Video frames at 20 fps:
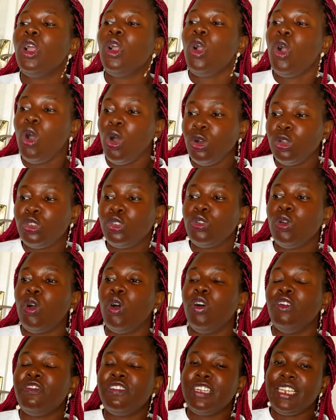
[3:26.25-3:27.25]
culture
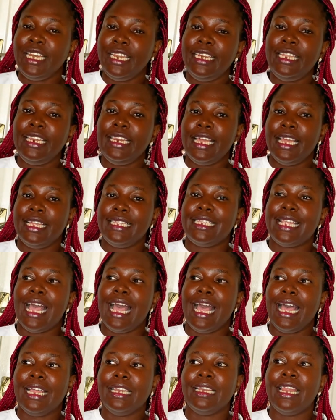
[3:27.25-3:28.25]
of cleanliness
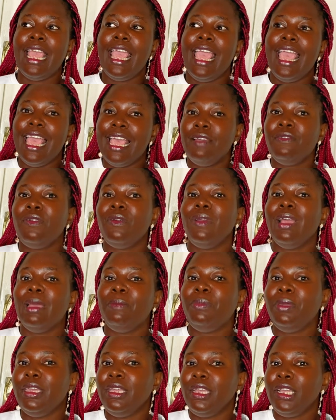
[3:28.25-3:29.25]
and everywhere
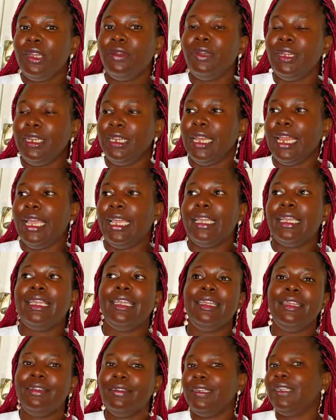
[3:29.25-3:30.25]
being green
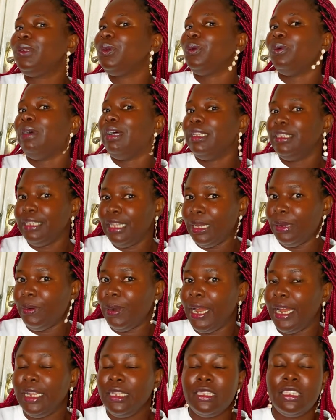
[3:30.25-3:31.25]
like green rwanda
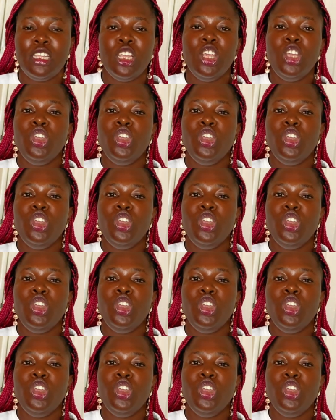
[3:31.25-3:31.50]
right